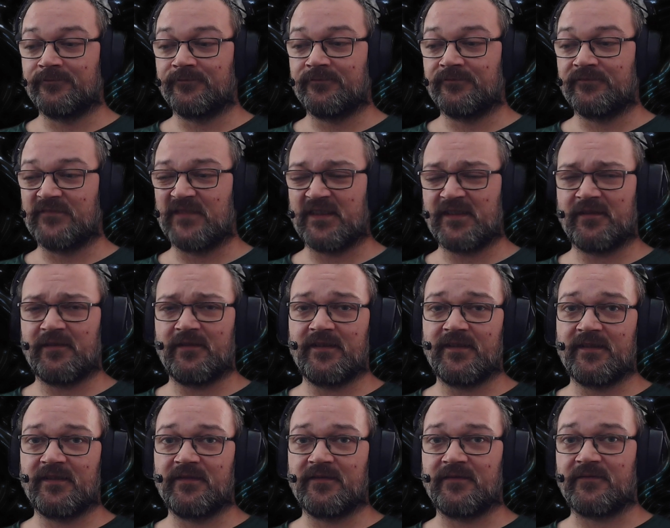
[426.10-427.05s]
This
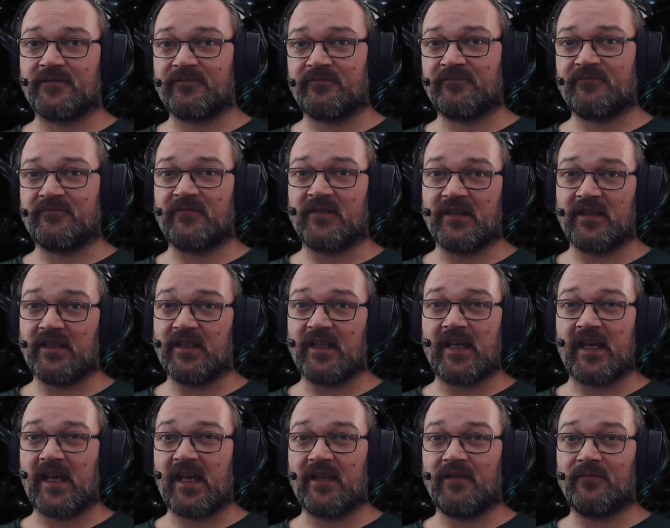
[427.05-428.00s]
isn't really
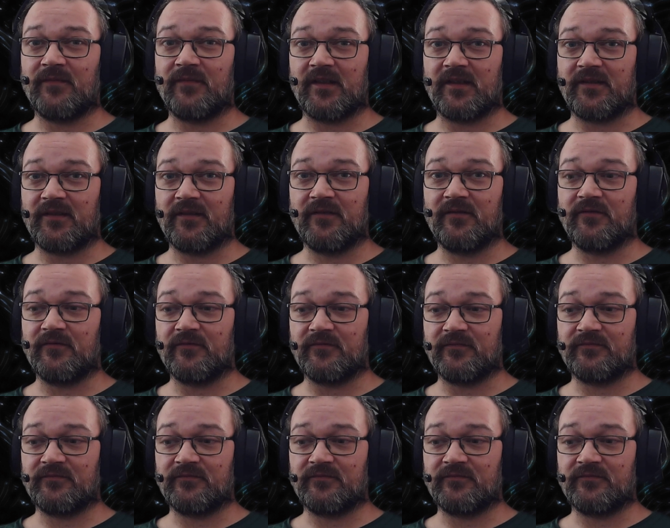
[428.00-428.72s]
aimed at you.